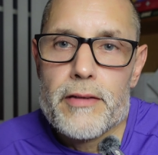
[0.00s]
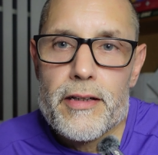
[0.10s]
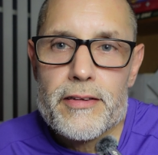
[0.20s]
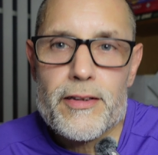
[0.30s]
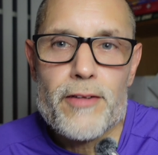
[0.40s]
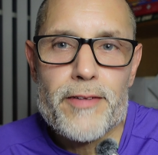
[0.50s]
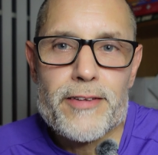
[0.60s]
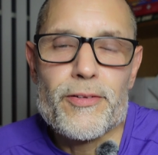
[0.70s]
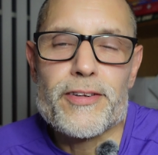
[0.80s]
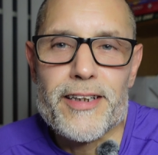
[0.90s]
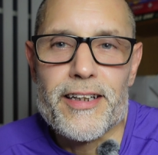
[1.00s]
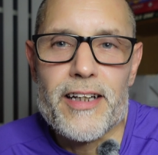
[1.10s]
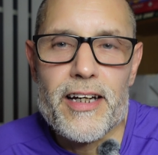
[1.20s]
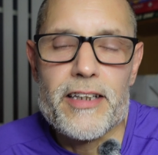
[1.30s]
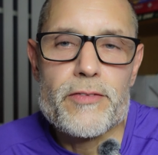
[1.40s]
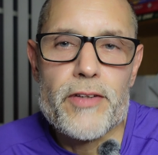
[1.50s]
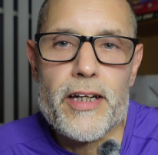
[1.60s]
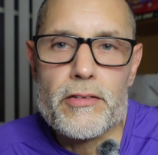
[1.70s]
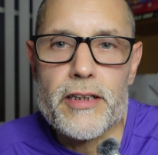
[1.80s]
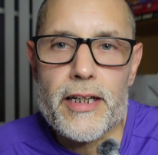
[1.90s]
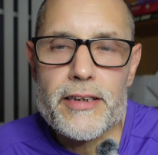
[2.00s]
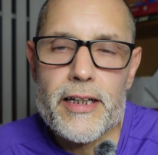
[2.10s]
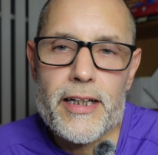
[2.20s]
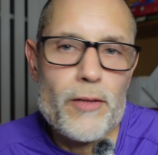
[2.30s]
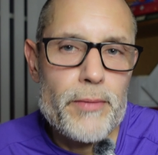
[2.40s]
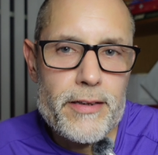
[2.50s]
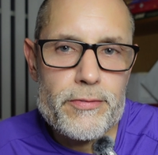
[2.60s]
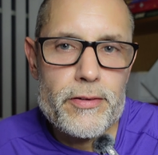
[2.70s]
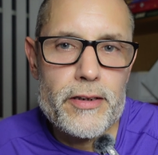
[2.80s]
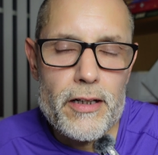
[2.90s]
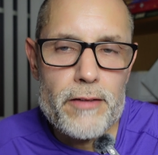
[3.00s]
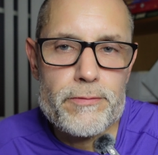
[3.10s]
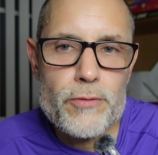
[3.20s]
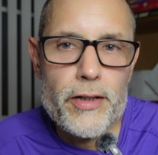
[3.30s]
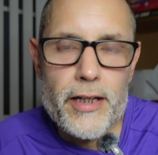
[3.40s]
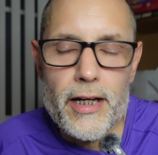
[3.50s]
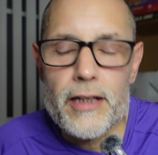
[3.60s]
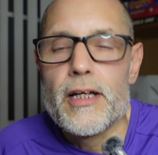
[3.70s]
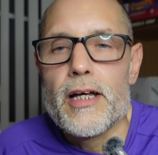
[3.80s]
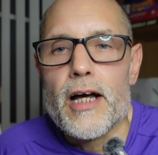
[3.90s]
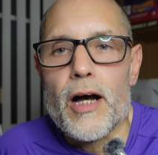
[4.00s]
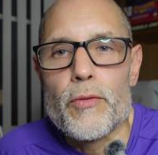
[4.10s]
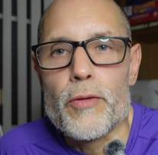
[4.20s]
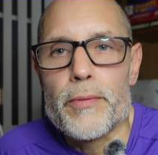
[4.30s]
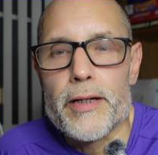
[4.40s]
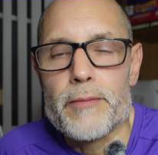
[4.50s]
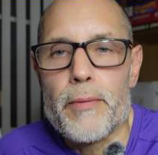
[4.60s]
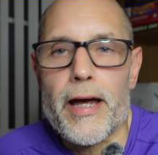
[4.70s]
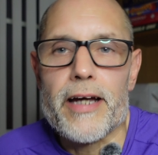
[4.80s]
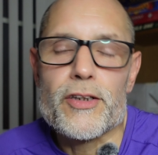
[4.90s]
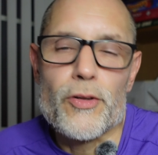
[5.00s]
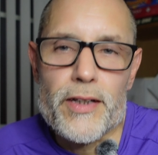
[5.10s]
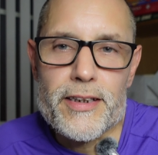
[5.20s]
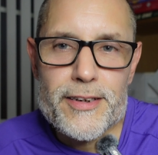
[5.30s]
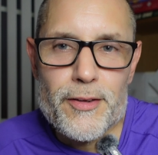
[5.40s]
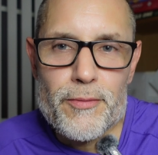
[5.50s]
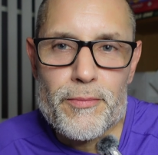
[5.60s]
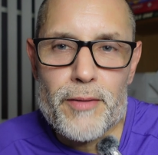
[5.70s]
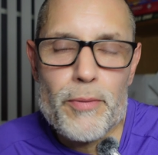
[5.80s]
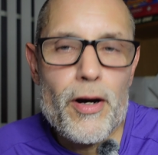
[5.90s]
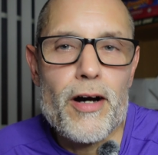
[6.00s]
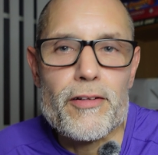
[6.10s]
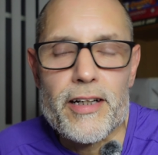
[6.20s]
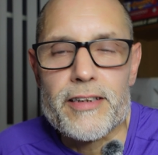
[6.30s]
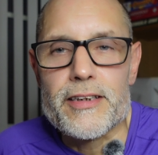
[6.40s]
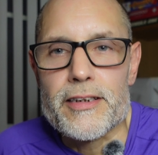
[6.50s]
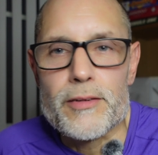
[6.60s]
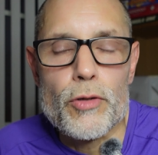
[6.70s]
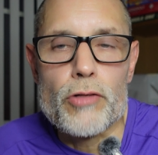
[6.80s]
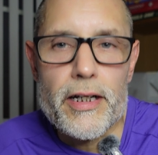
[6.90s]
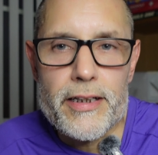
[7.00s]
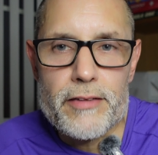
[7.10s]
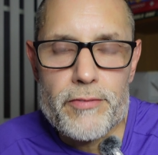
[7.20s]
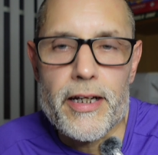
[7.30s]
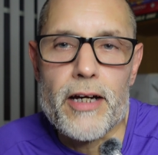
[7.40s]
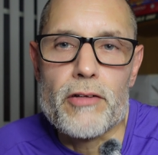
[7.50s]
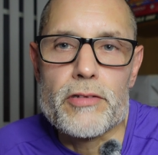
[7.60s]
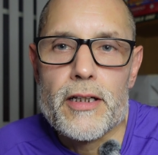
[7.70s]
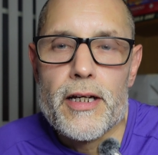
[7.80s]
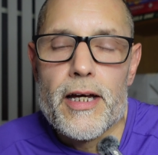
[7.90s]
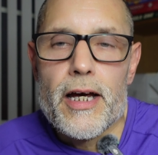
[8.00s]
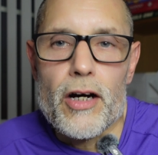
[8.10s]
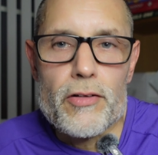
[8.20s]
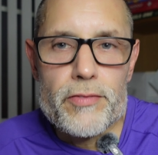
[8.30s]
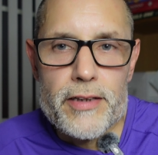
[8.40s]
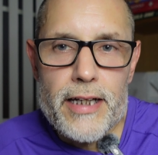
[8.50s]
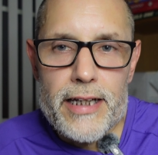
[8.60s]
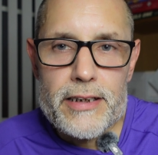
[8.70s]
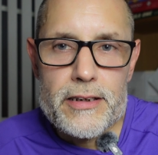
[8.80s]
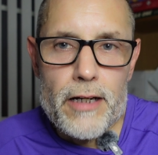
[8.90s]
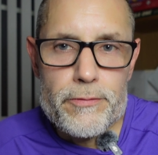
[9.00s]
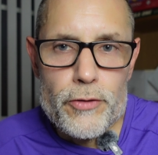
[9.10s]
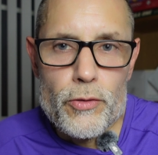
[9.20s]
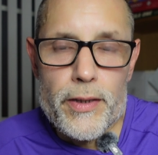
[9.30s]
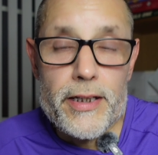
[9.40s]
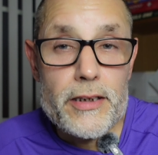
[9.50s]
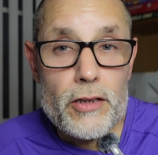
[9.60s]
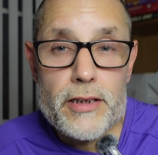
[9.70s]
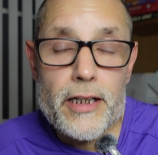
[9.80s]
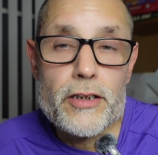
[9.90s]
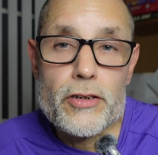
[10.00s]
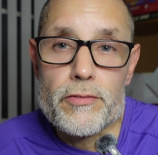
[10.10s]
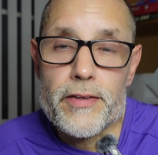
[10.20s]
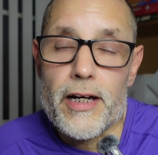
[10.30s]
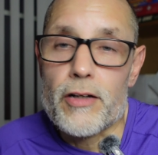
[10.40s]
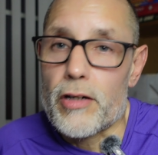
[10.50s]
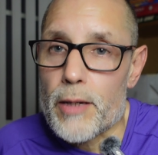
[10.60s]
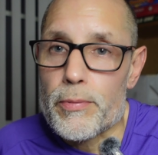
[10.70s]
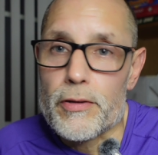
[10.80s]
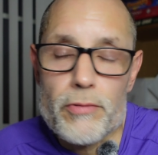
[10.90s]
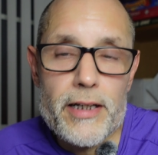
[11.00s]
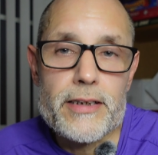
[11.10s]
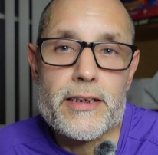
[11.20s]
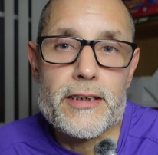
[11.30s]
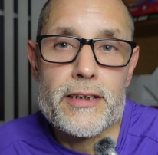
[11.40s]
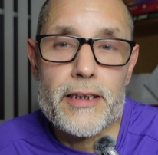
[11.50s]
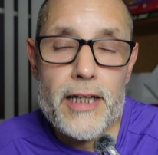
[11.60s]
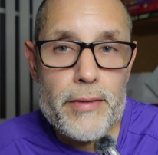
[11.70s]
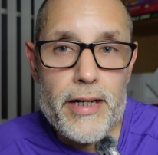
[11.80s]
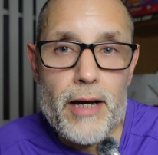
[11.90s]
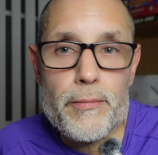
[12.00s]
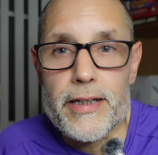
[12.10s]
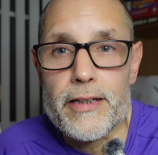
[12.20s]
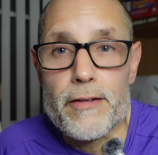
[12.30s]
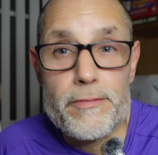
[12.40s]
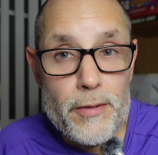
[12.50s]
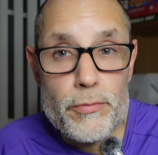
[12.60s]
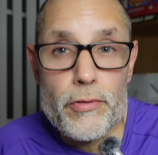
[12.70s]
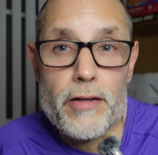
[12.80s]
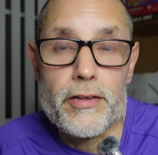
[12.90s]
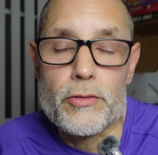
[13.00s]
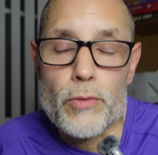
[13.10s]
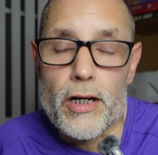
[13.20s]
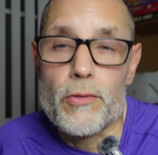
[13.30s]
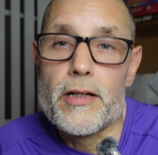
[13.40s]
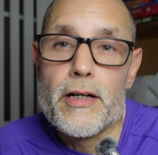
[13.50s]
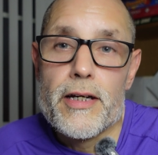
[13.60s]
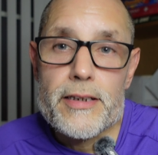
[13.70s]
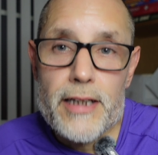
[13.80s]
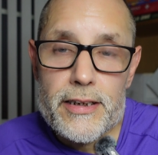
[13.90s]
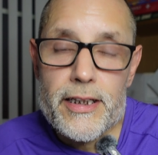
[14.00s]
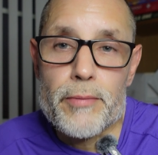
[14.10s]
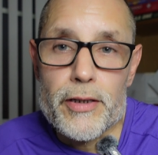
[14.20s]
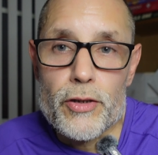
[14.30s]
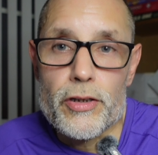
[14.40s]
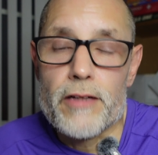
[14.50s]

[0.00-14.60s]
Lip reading: So thanks for watching this video today. Something a little bit different for you. I will be back doing some park runs and some more running videos over the next few weeks, so stay tuned for that. I've got a couple of races coming up in February as well, so that's going to be good.